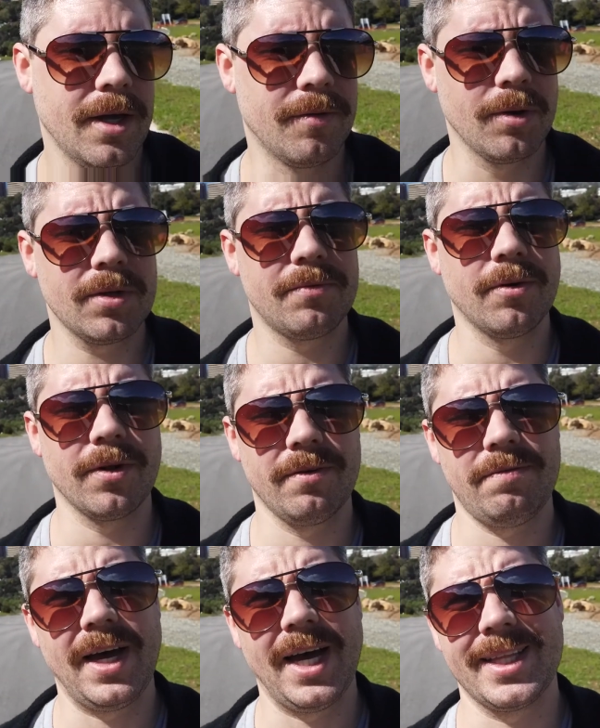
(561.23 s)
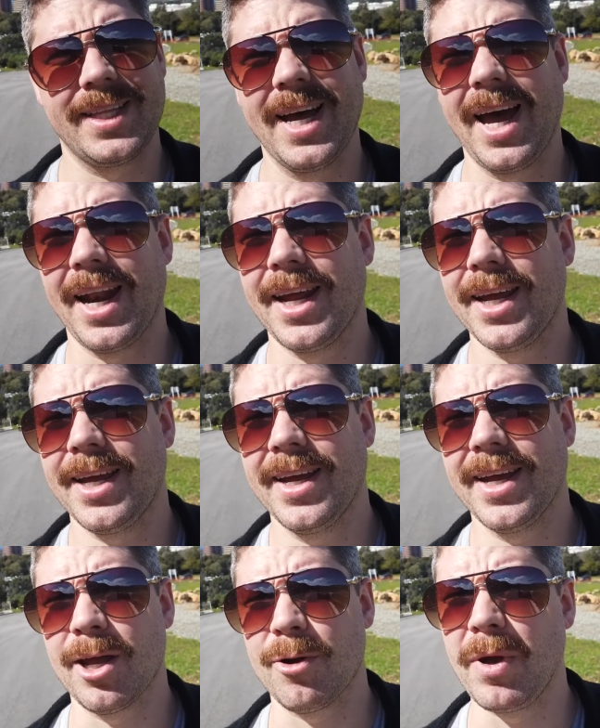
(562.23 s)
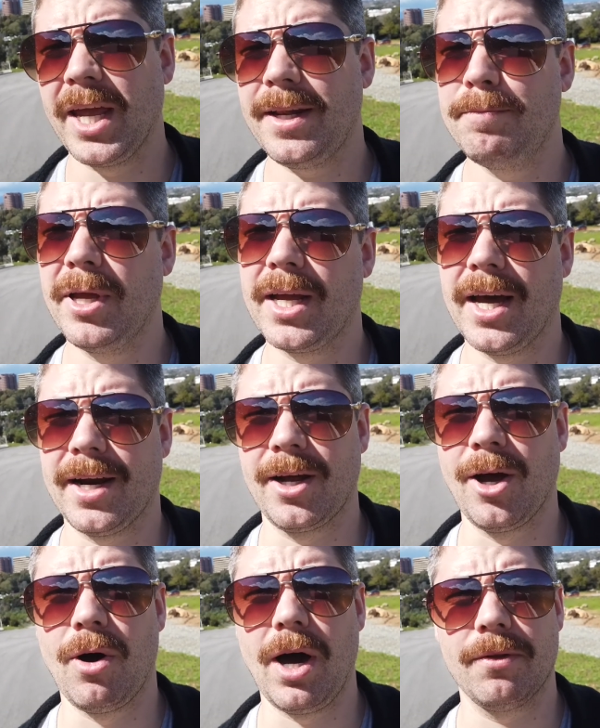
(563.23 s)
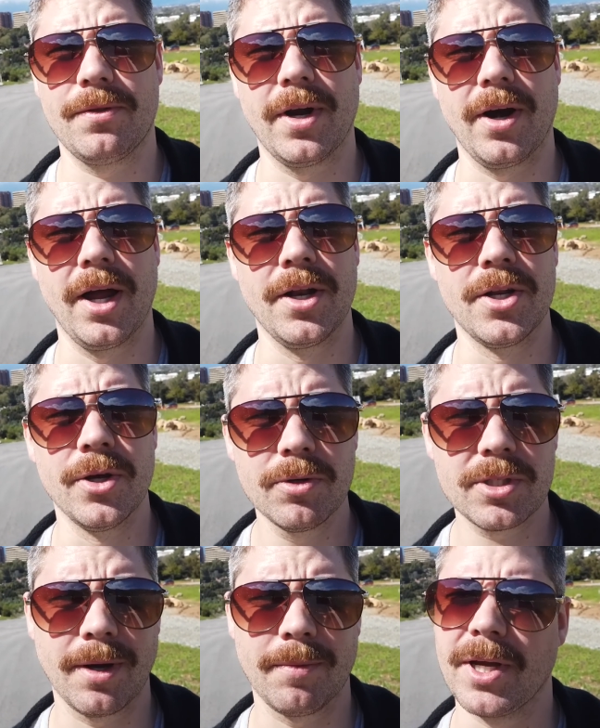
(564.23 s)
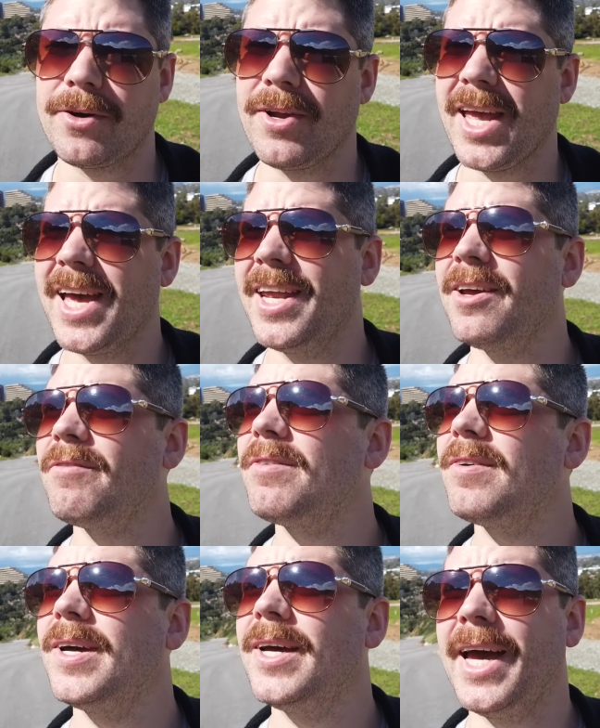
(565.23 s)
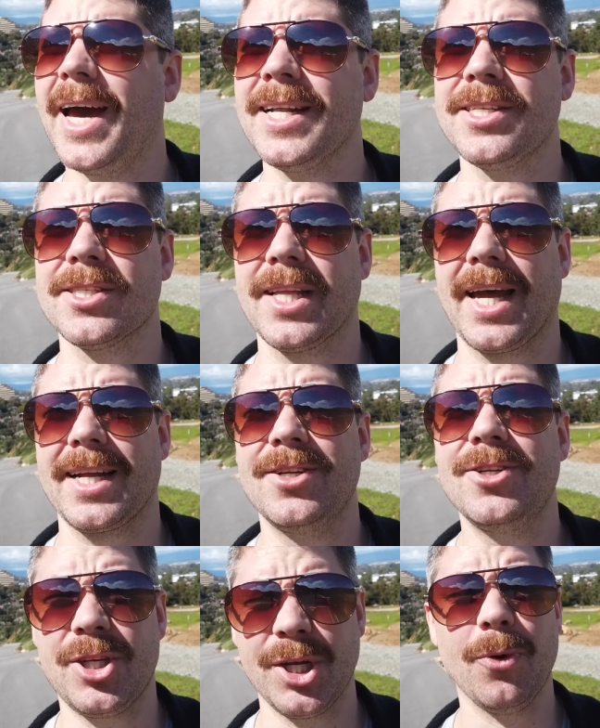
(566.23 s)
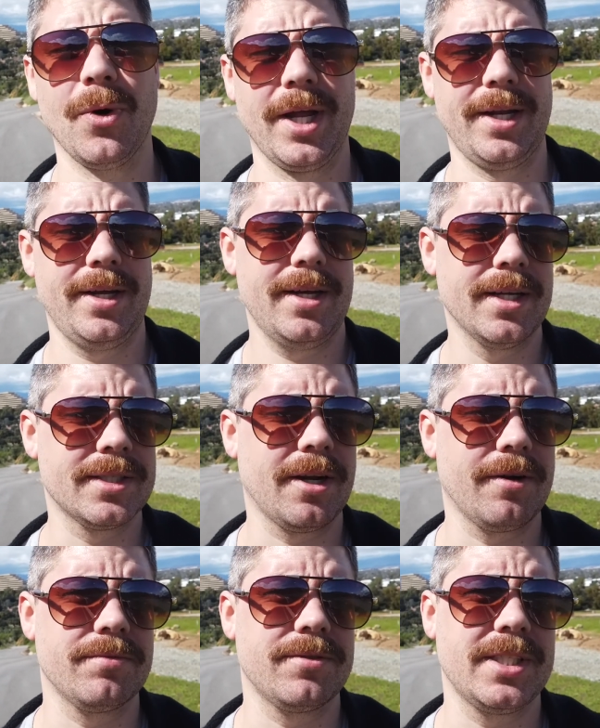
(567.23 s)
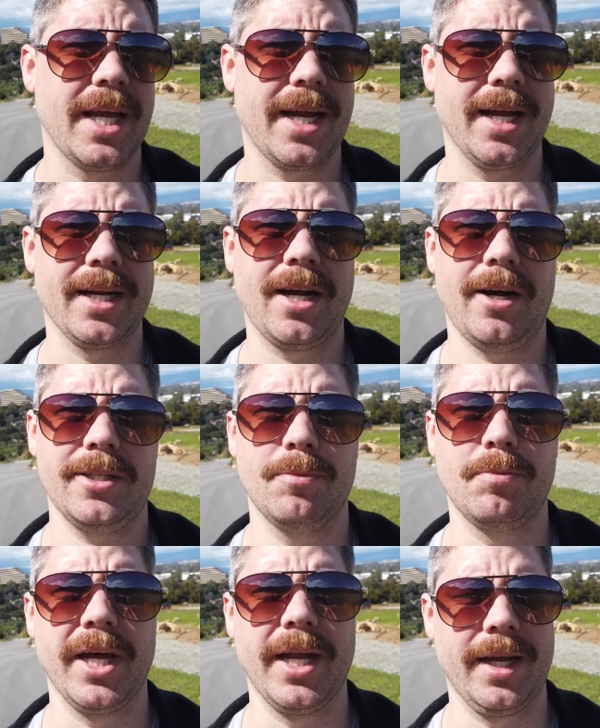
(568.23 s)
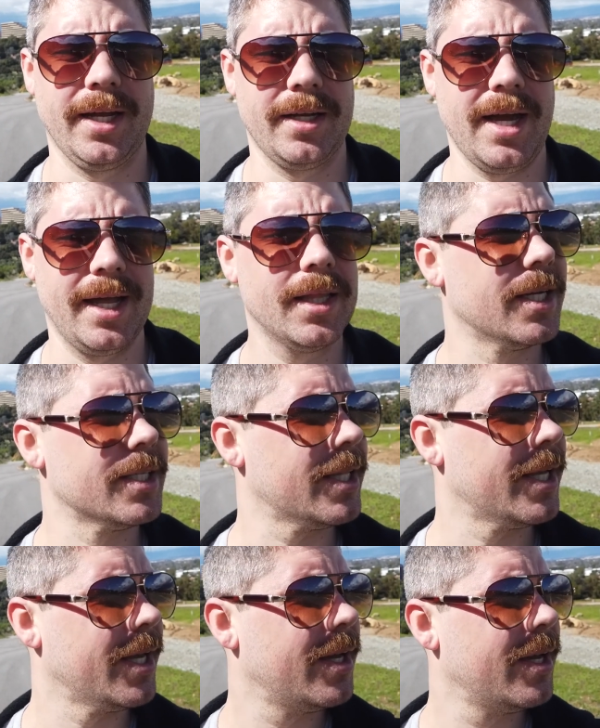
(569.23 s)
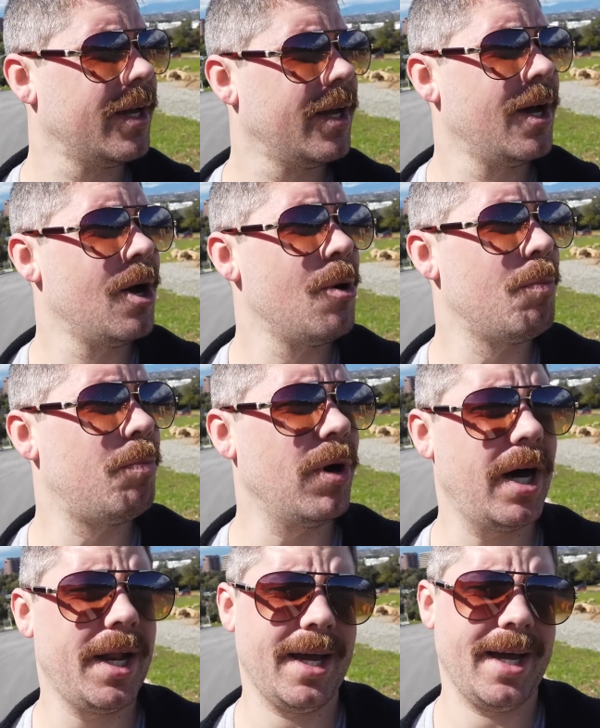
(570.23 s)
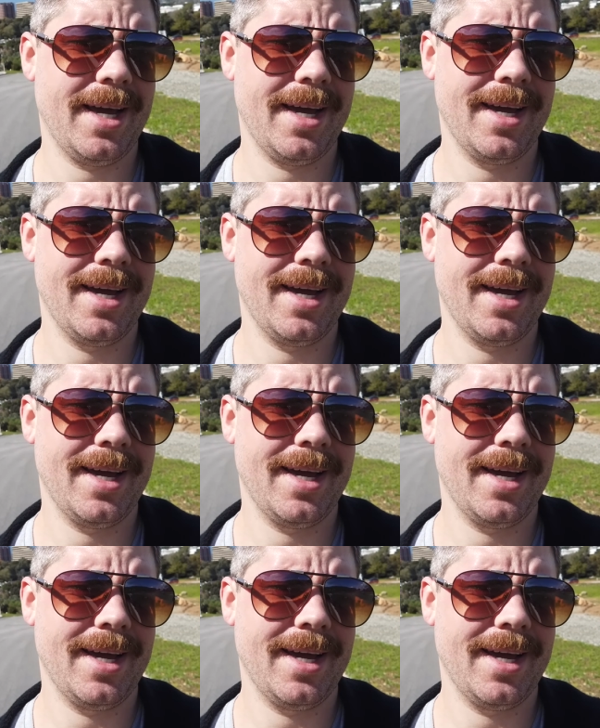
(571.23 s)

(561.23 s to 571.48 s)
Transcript: if only for the fact that it made me kind of go out there and do something creative and just like do it instead of sitting and contemplating it endlessly. But